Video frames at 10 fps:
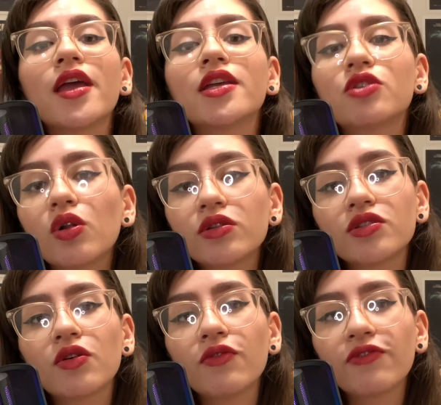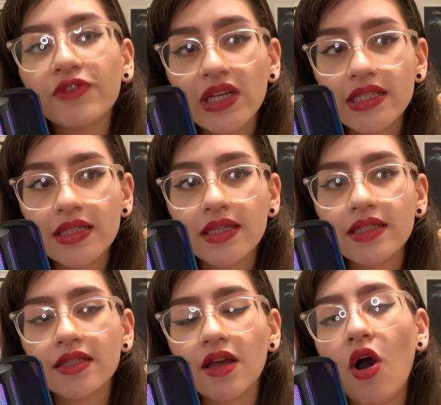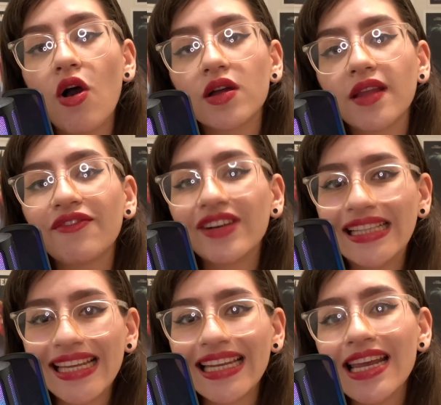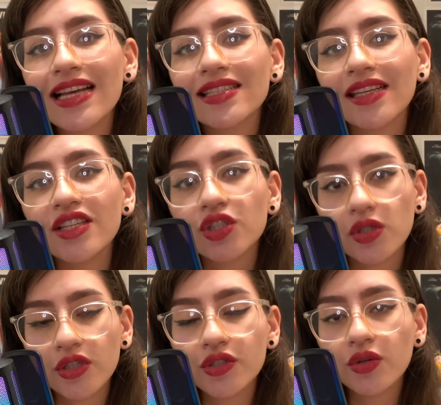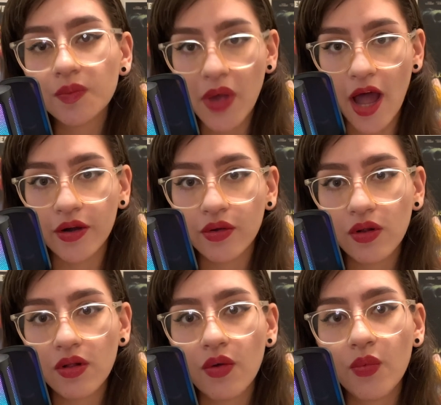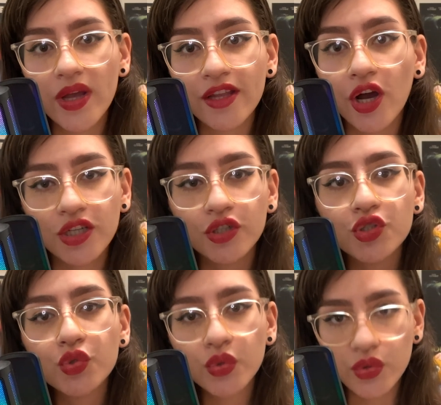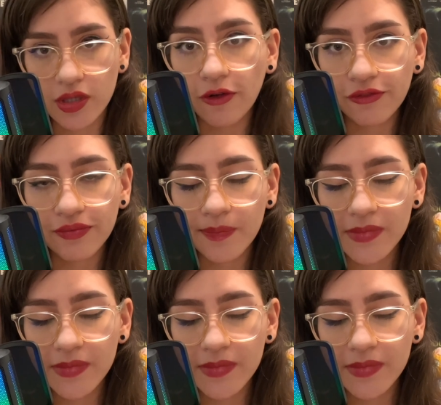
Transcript: it also focuses on Valeria's internal battle with her true self.